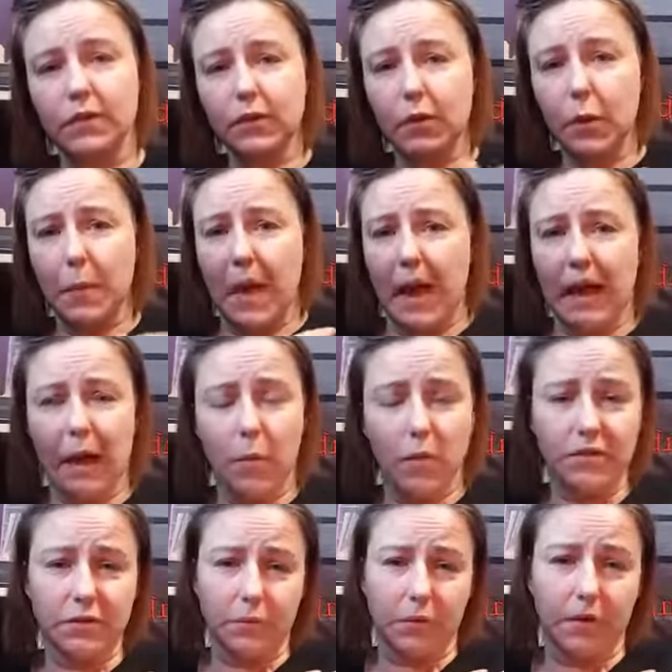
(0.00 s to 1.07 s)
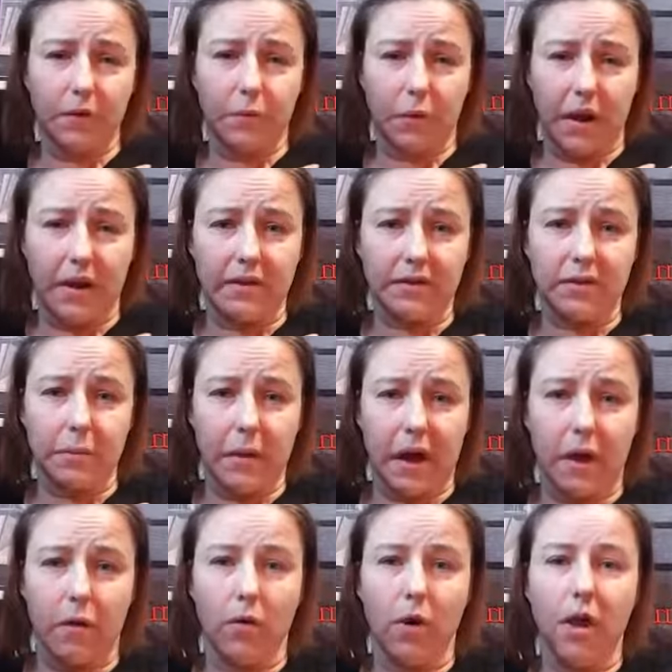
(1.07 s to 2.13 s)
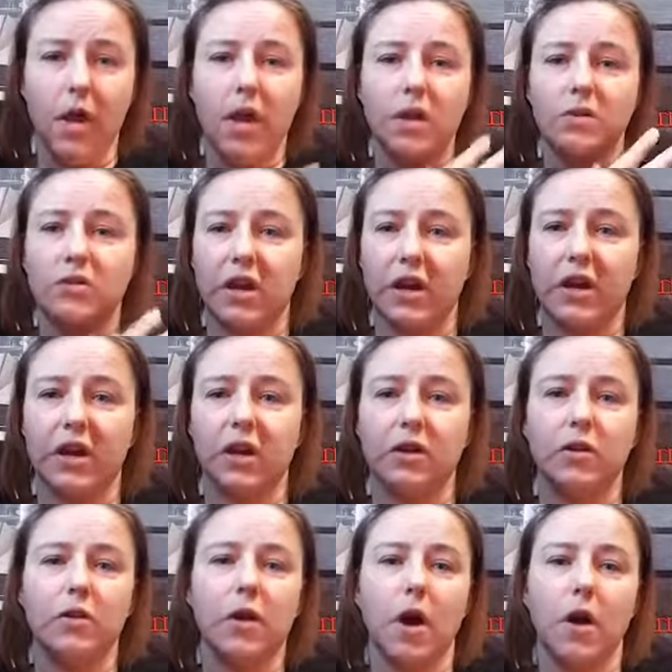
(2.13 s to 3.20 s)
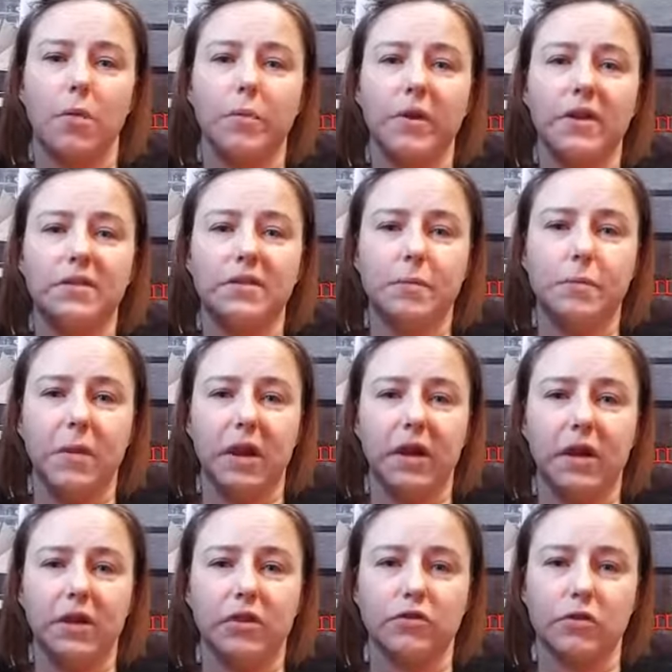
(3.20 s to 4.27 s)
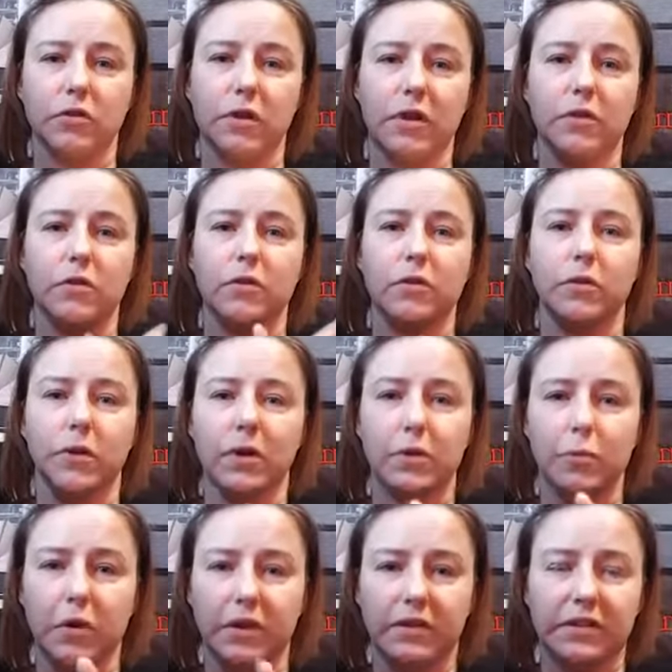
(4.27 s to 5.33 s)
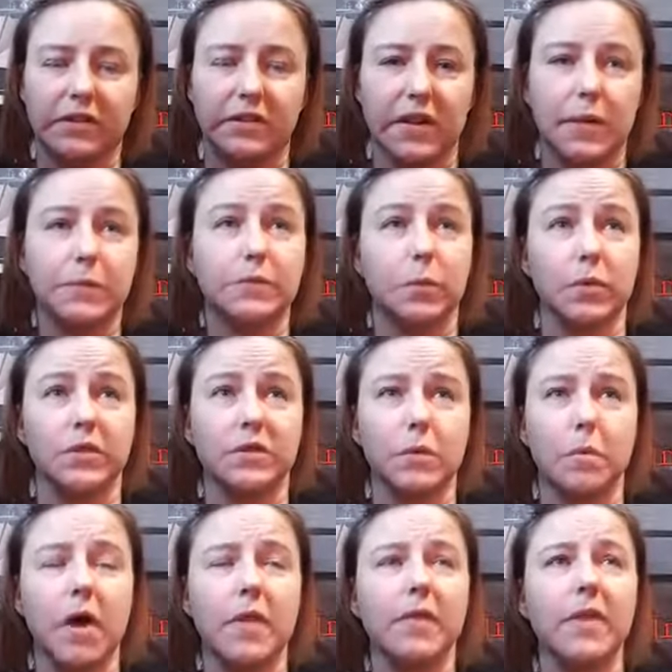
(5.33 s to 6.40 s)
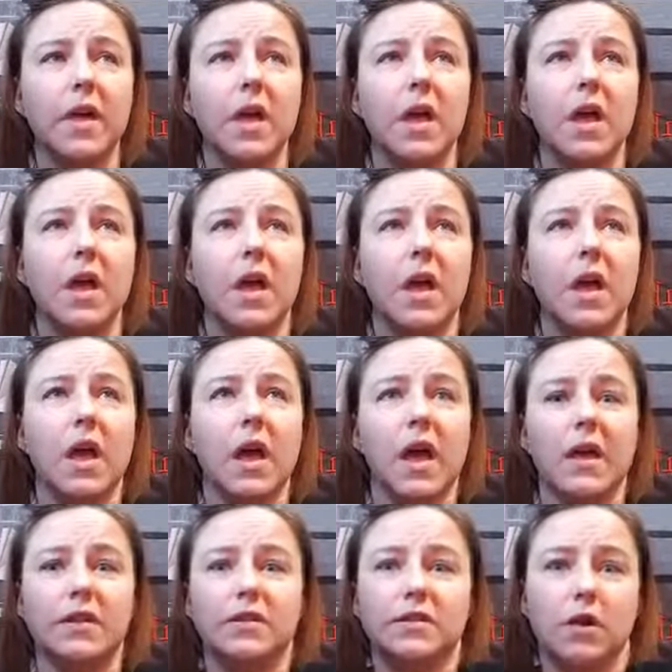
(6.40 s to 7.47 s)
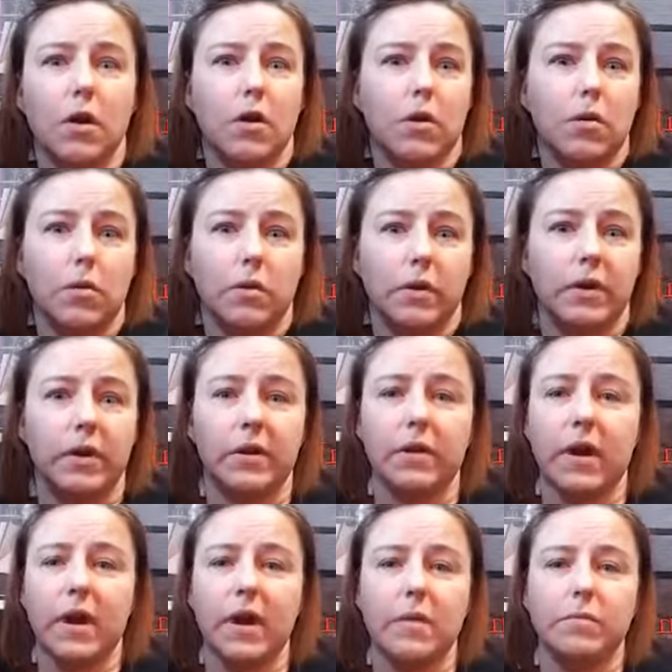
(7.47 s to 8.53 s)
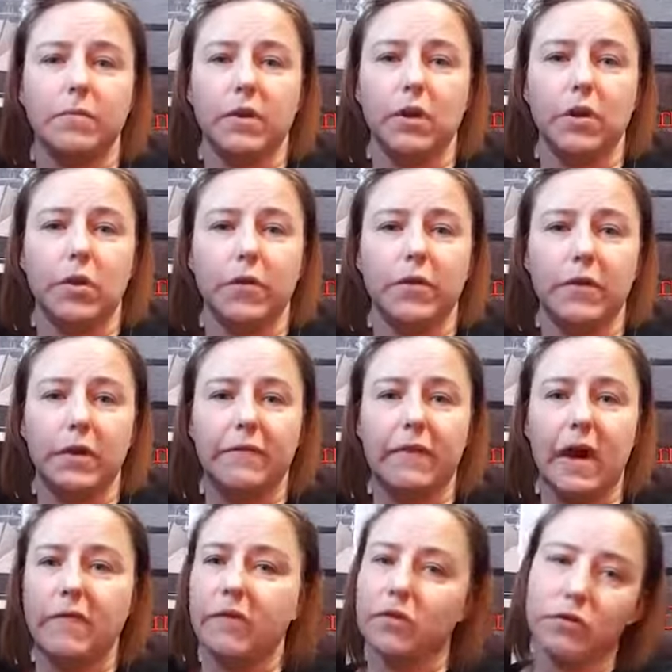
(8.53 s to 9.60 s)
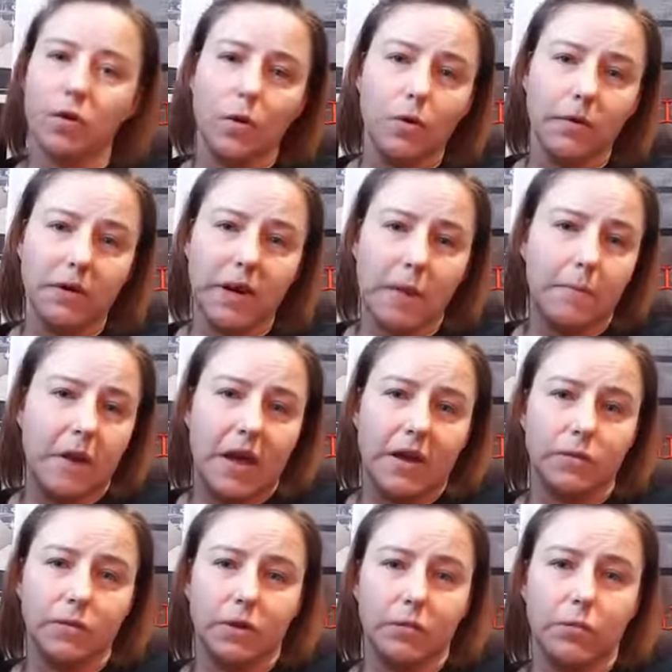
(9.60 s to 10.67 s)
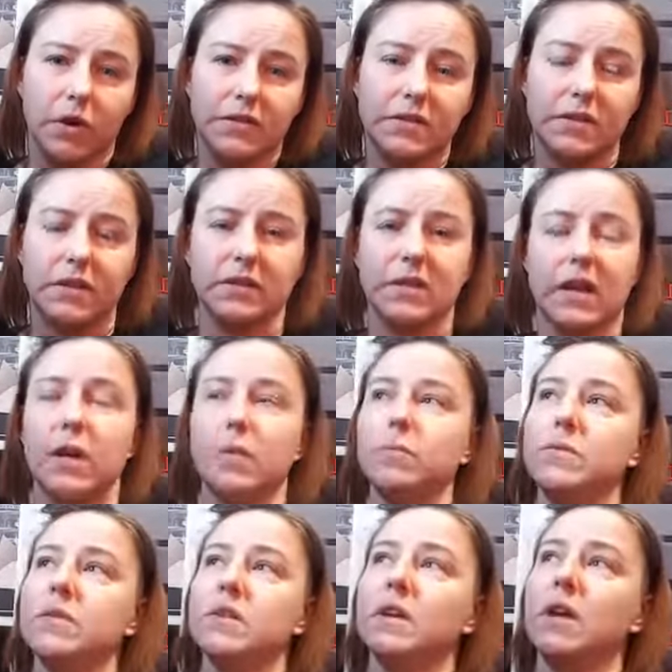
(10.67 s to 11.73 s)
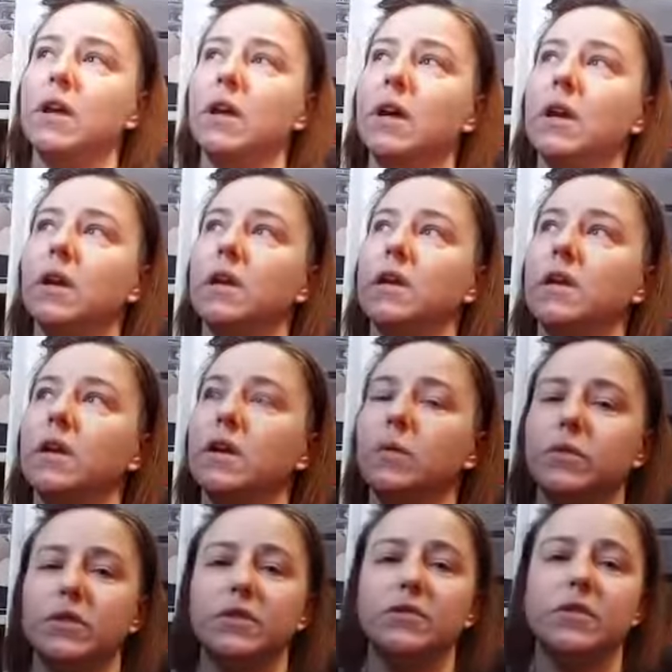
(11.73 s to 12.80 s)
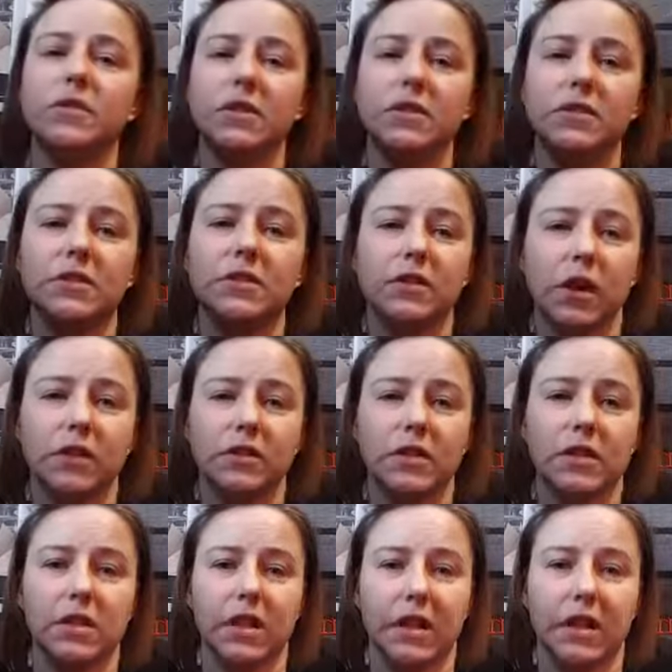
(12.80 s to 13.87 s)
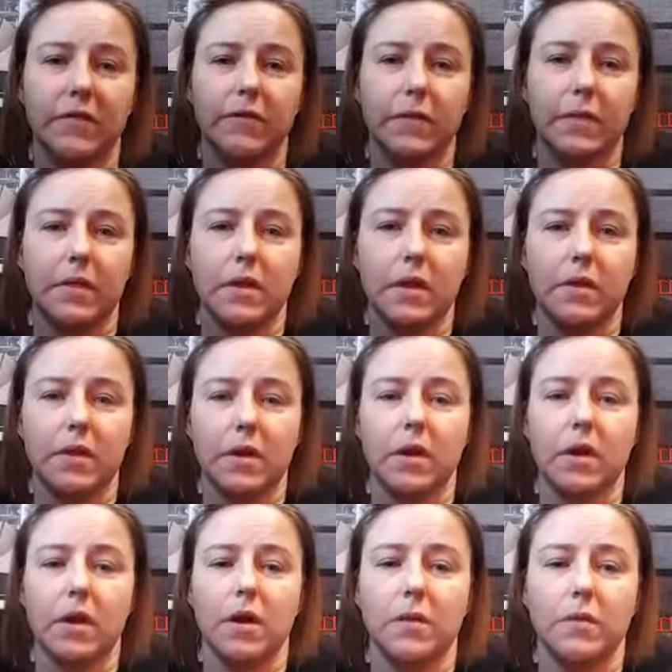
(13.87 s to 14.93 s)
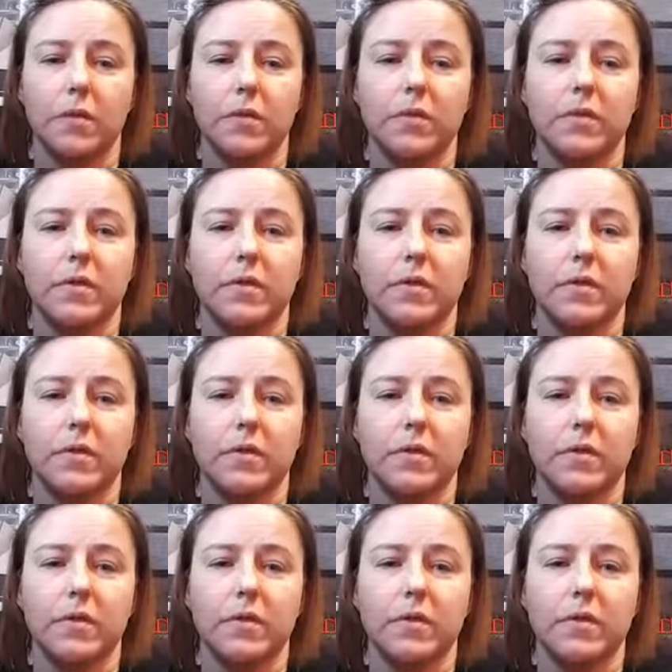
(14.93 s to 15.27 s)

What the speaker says: to go back, I wasn't really raised about checking under the armpits and making sure that you're doing your breast exams once a month. And so here I am, 35 years old, and I'm not doing breast exams. And it was interesting to talk to the lady from the